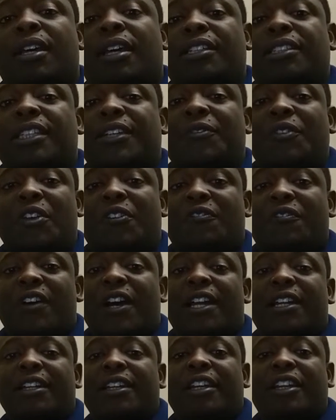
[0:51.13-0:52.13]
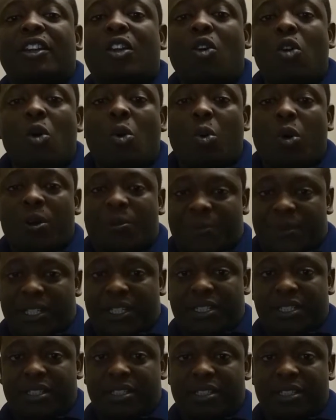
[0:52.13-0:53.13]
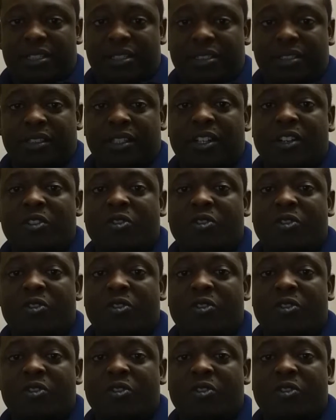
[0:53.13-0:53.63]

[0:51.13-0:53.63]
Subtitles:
and see if you can find any local work being done.